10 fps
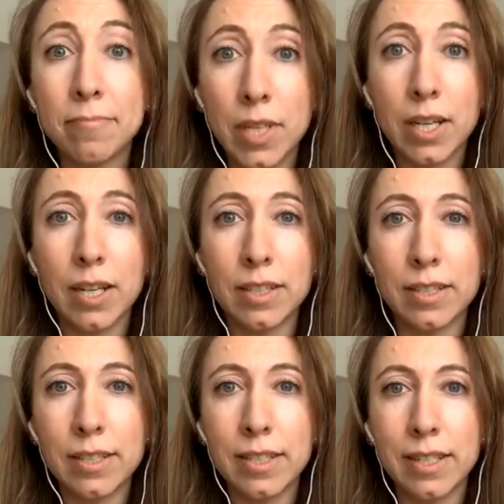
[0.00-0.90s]
uh,
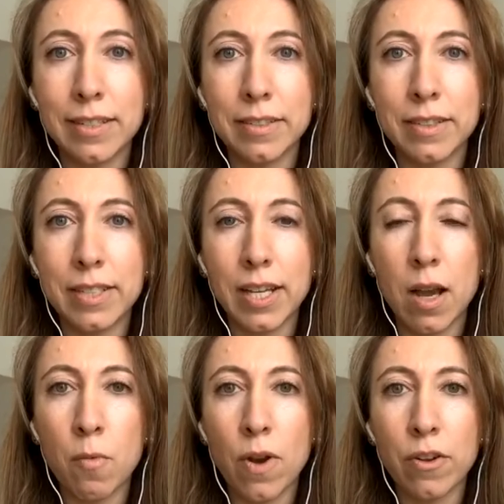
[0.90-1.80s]
to to
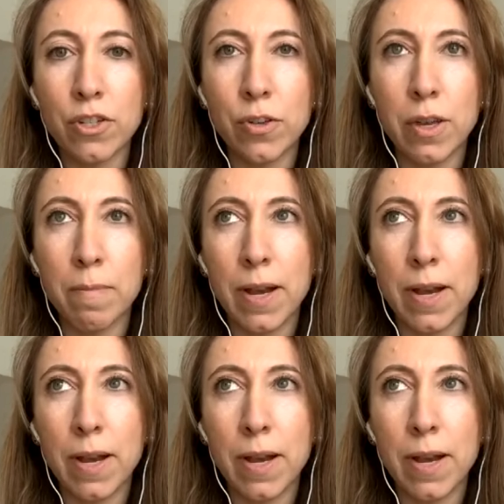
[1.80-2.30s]
come around to it.